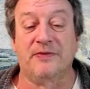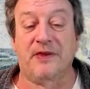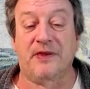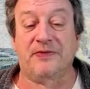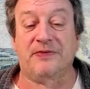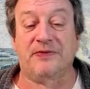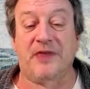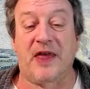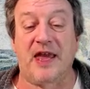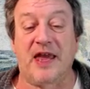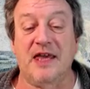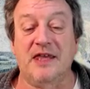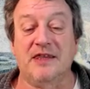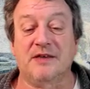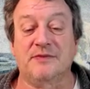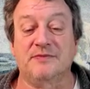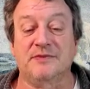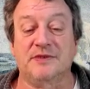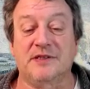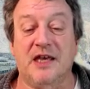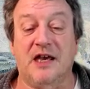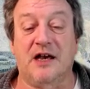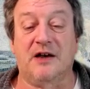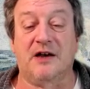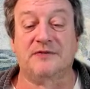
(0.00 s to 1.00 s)
that they
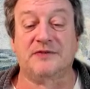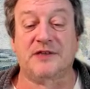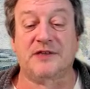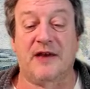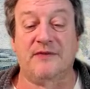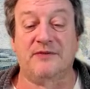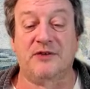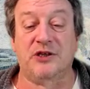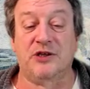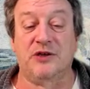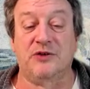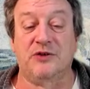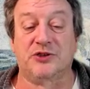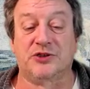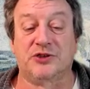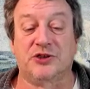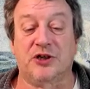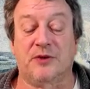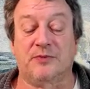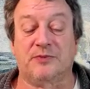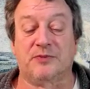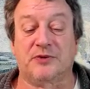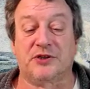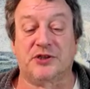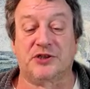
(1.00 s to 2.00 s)
themselves, having
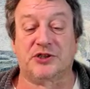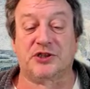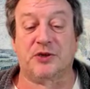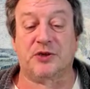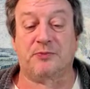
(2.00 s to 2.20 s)
usurped the